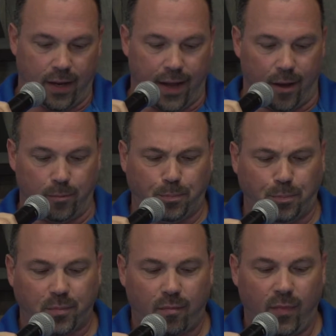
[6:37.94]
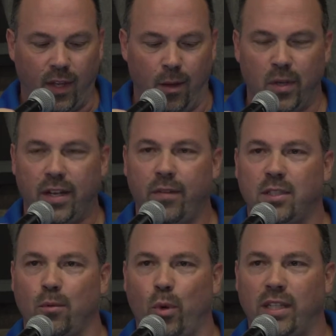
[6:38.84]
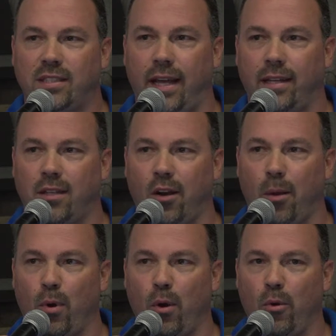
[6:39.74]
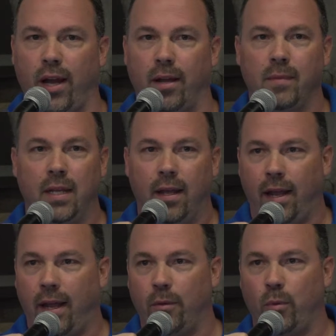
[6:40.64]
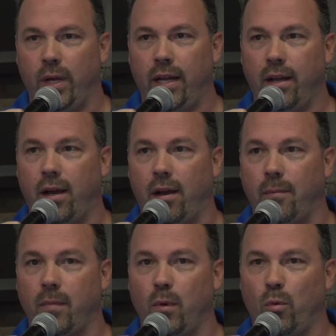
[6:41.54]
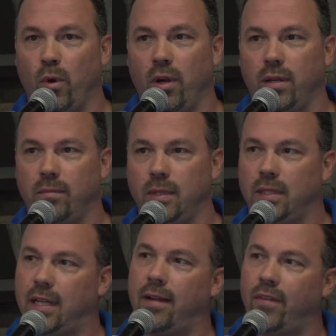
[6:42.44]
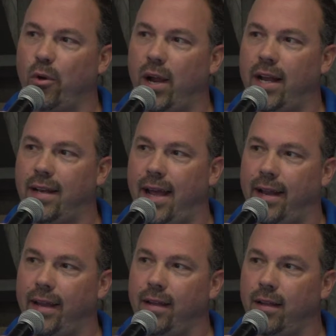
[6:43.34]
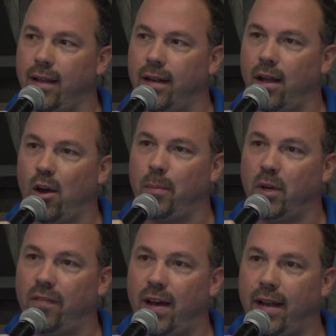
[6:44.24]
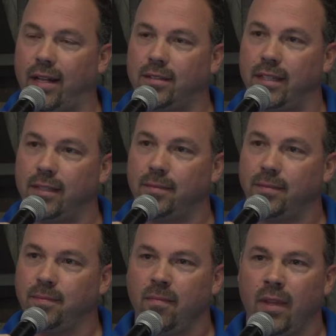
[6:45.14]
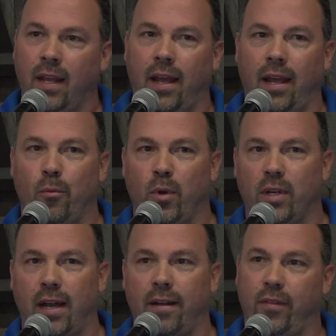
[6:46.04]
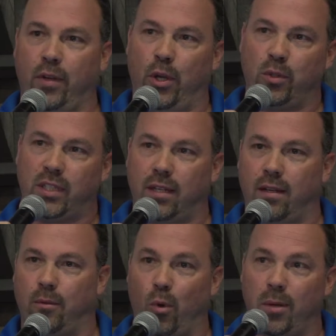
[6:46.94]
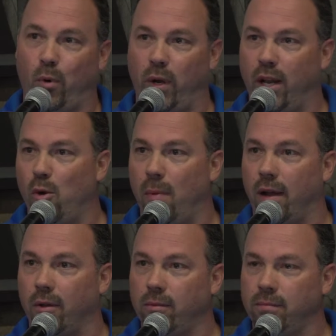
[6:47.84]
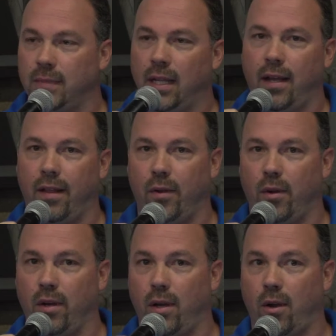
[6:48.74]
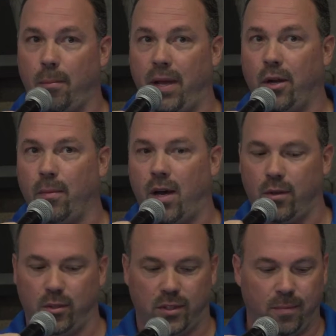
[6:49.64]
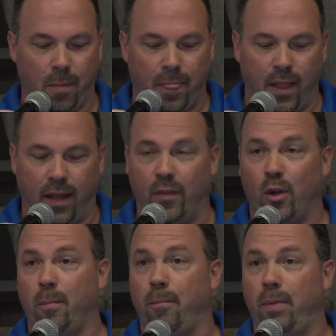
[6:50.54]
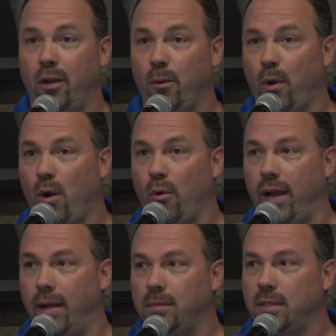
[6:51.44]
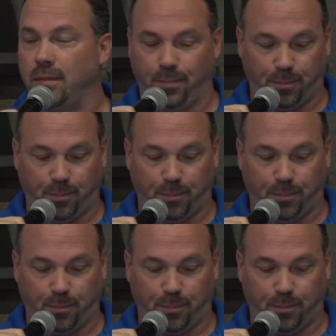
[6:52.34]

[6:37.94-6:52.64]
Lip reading: Now, I'm going to give you some quick stats on our program. And we're kind of a granddaddy in on-bill financing. And we're kind of using a 1.0 model. And there are better models. And there are bigger programs.